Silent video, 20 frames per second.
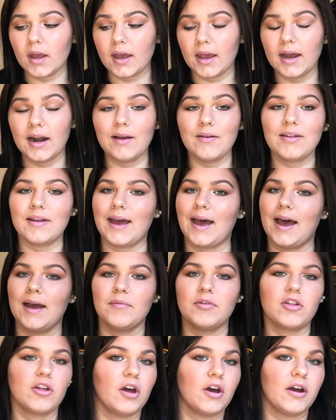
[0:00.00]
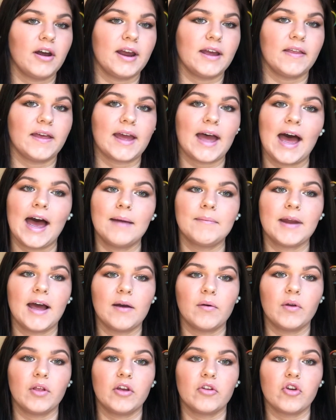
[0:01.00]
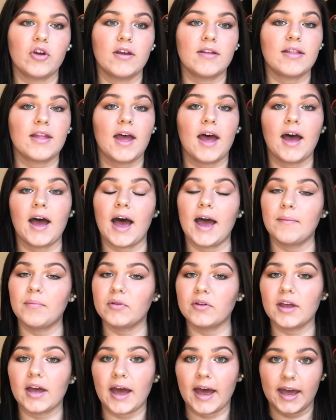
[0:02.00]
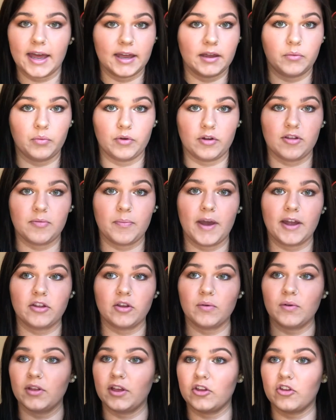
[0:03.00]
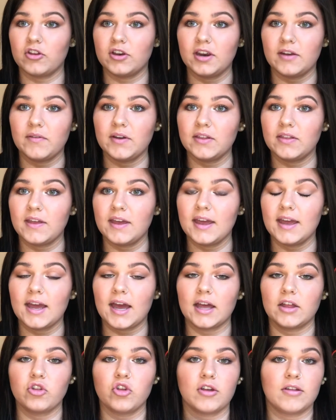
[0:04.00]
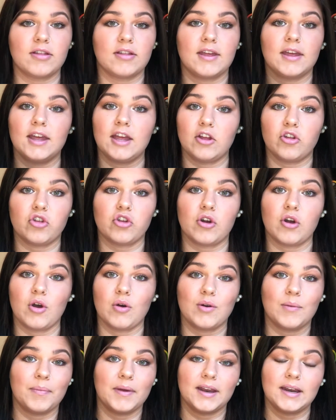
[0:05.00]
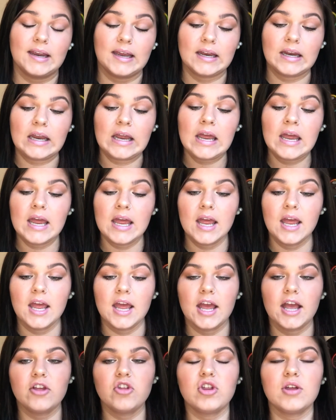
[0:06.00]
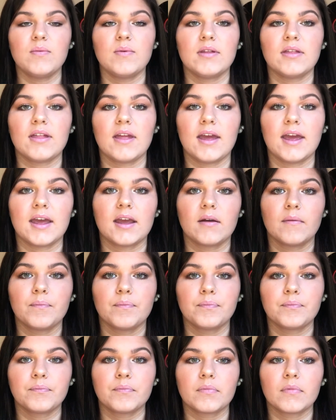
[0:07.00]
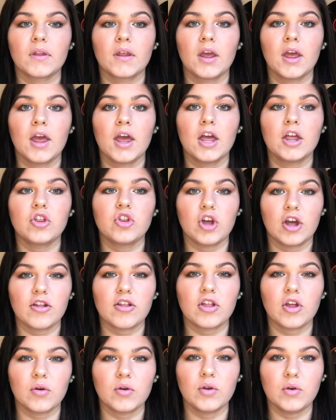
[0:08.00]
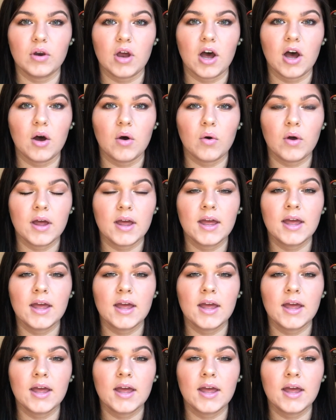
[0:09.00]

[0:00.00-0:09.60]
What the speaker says: I was like, "I'm sorry, I'm not religious. I respect your religion and everything, just to each their own opinion." And she was like, "Just so you know,